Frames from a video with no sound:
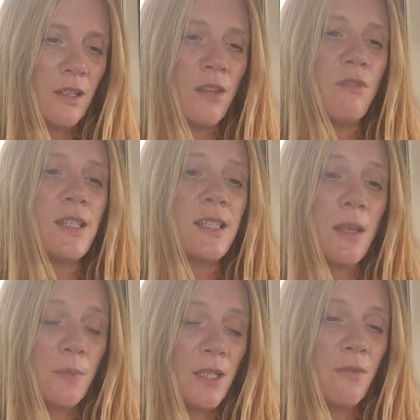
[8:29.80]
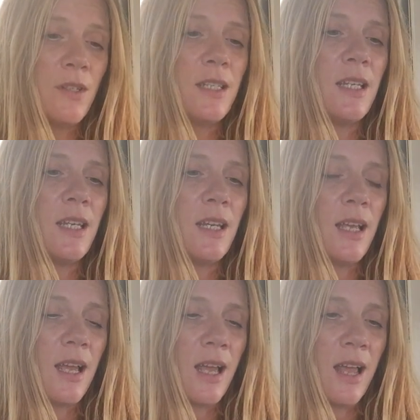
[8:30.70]
the receptivity
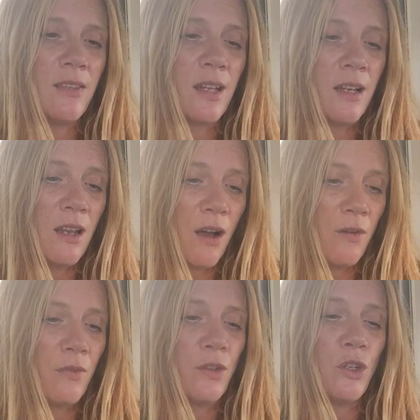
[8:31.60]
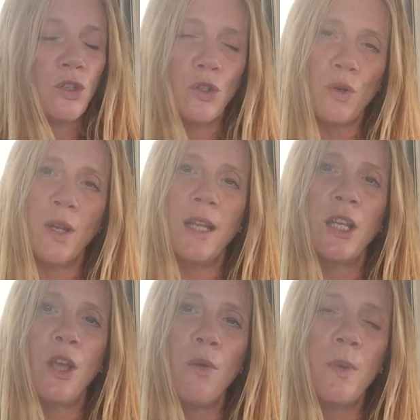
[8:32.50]
and the love and the joy
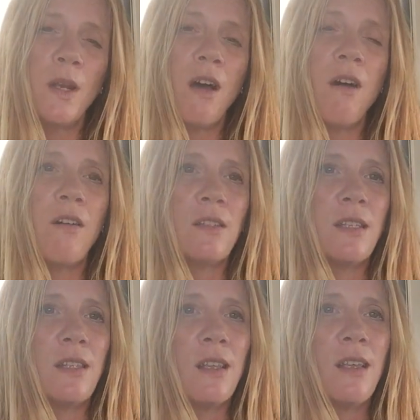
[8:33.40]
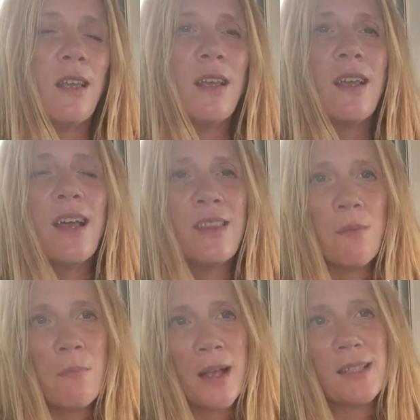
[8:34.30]
and the open heart and the, and
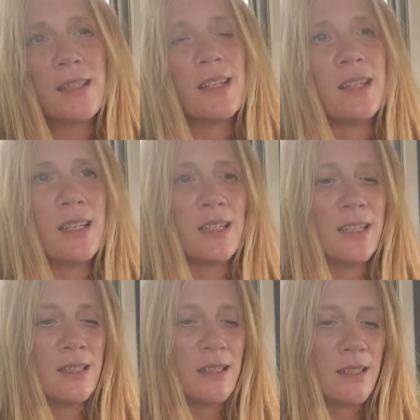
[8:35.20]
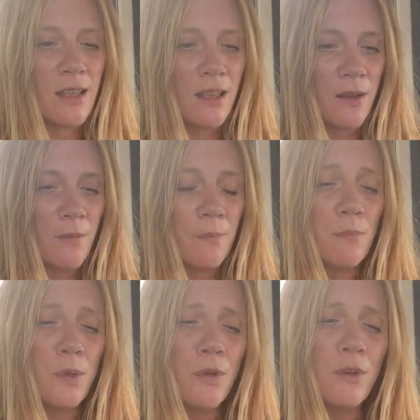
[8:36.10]
the masculine is the
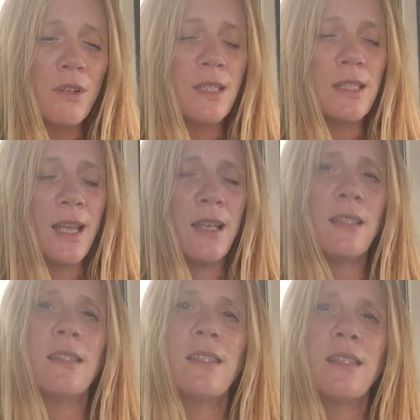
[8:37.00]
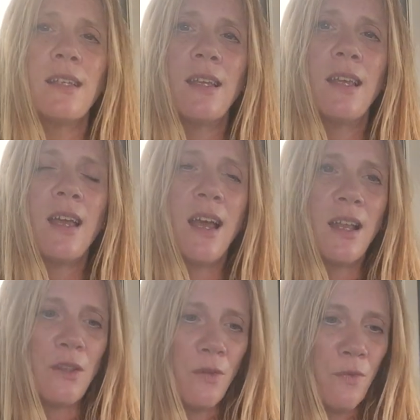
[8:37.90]
pure intent
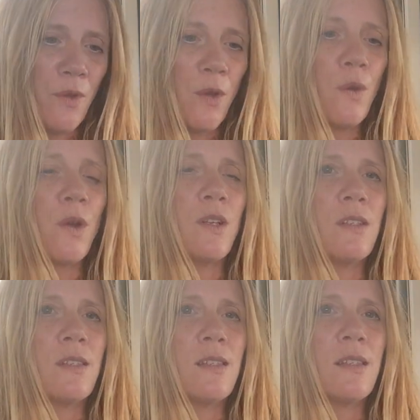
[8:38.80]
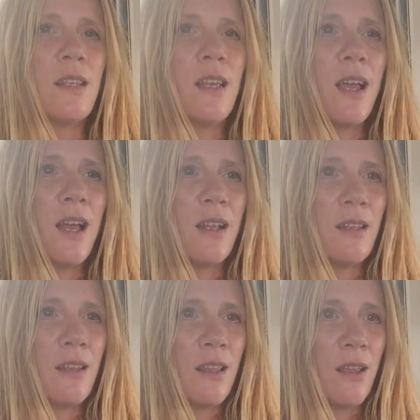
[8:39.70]
and the focus
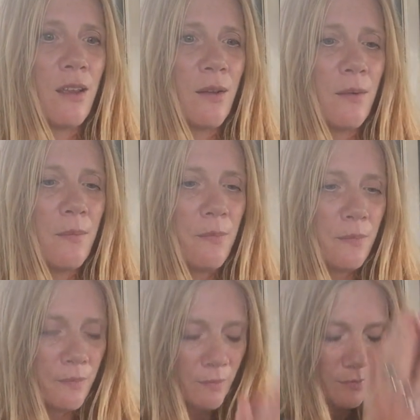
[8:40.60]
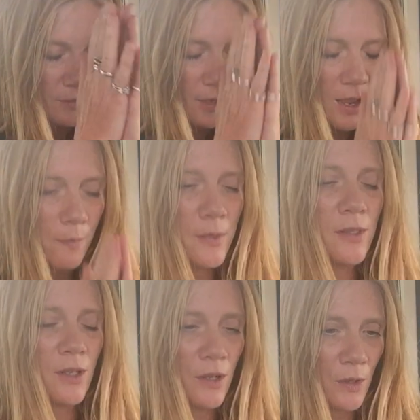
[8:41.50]
and the
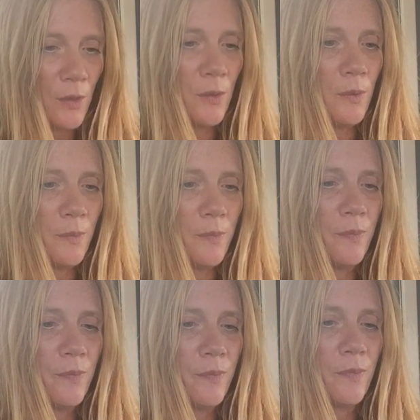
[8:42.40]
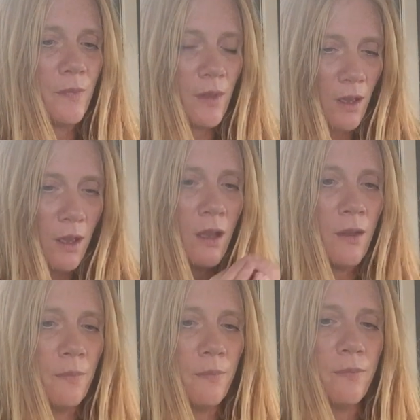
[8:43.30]
absolute
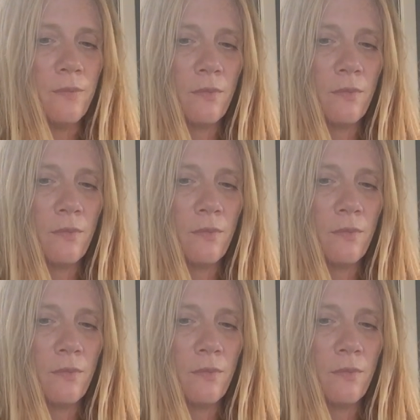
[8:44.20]
um,